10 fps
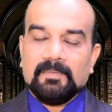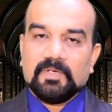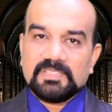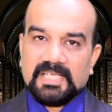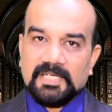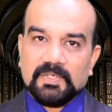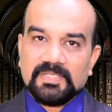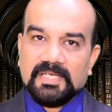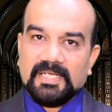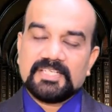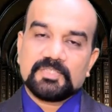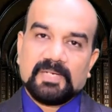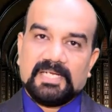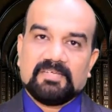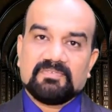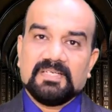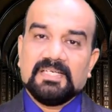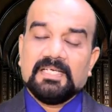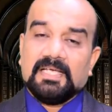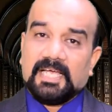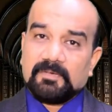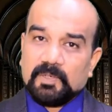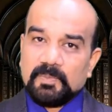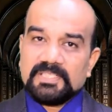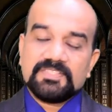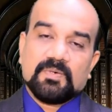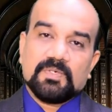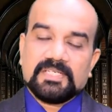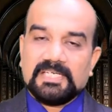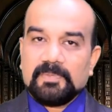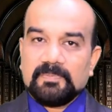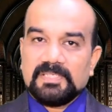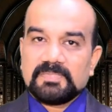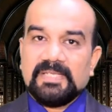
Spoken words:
Because end of the day, it's my life. And one more thing which I want to tell people is,